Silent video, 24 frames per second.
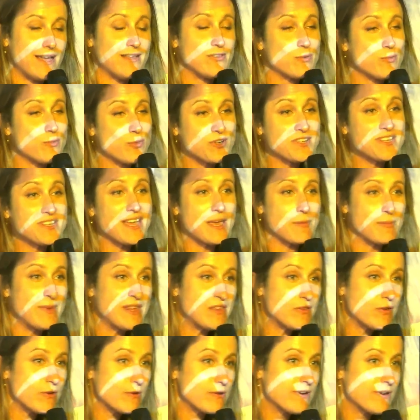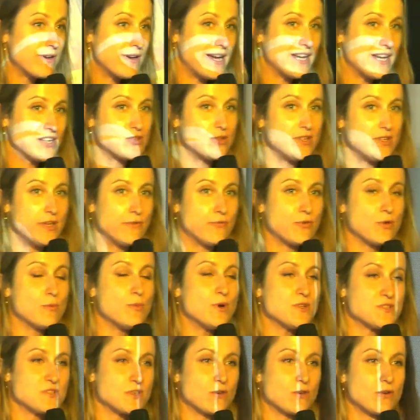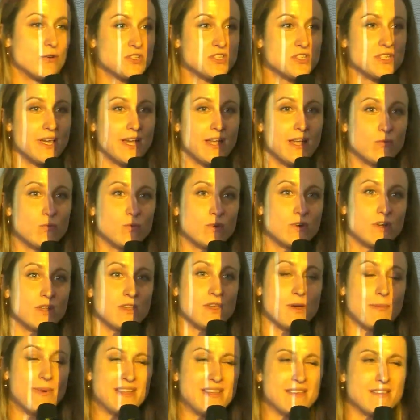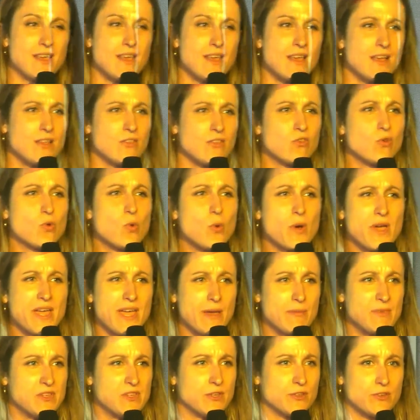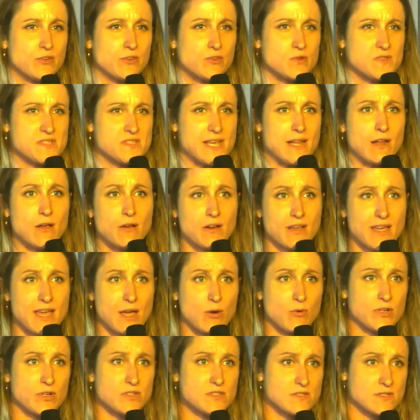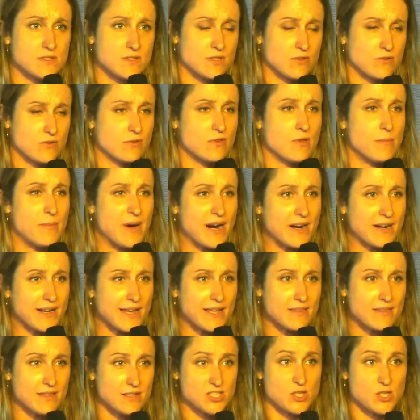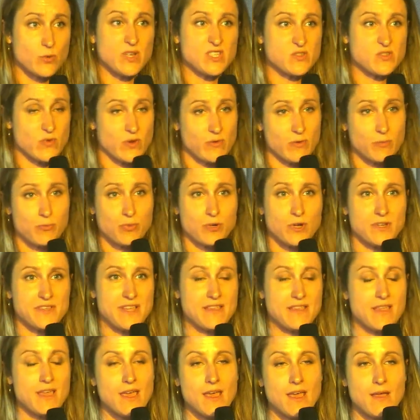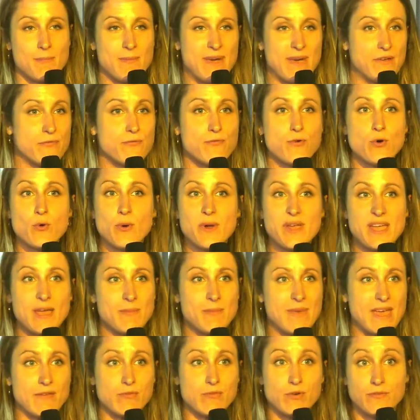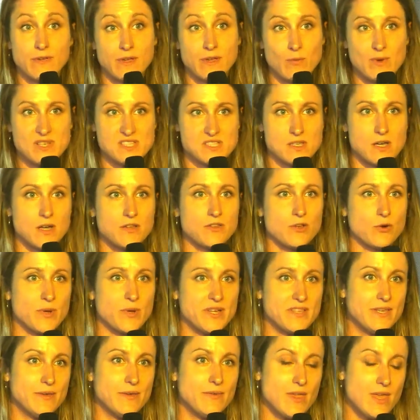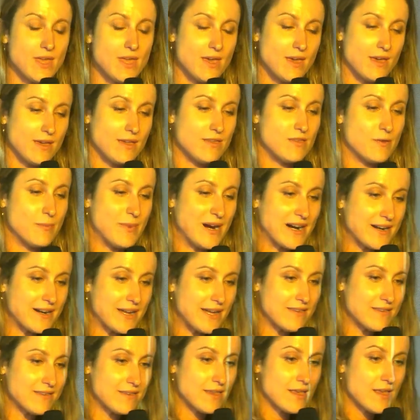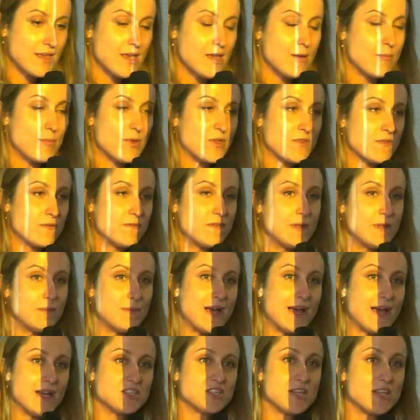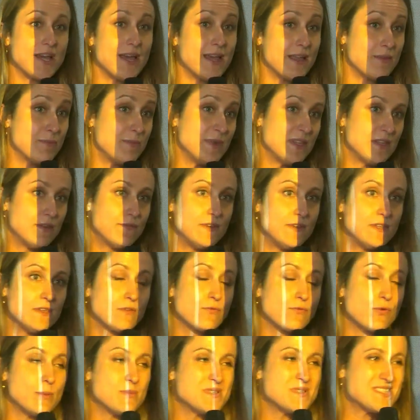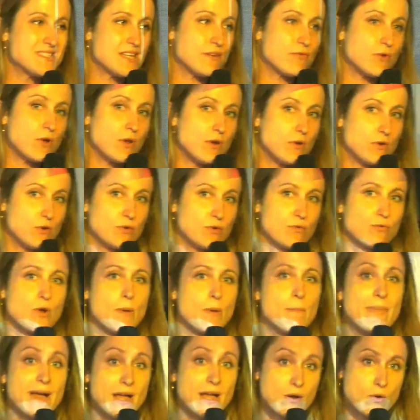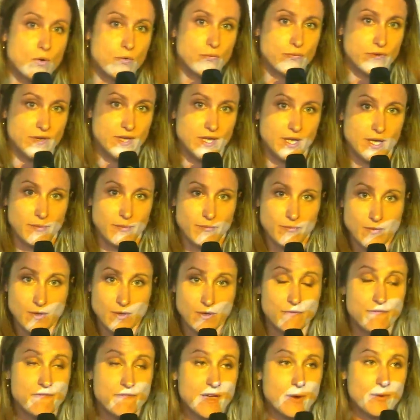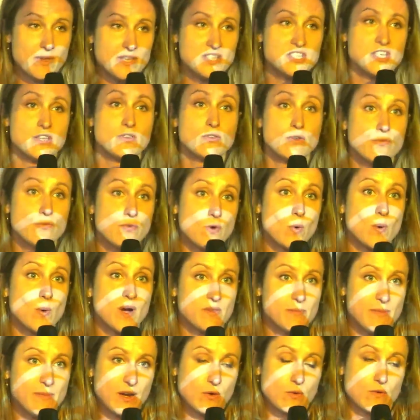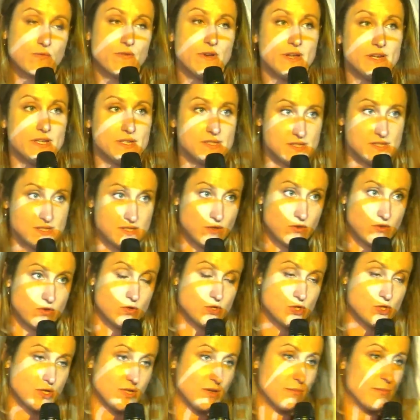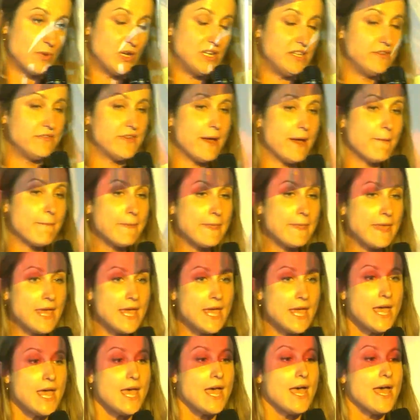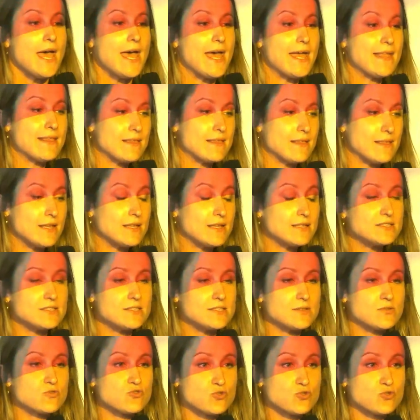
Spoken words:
morning I met her, actually a few months ago, she had woken up at 2 a.m. in order to sell her carrots to the market. She was very proud that by 4 a.m. everything was gone already in the market. But Vilma, she had benefited from several loans from Banco FIE, a very gender-forward microfinance institution in Bolivia. And through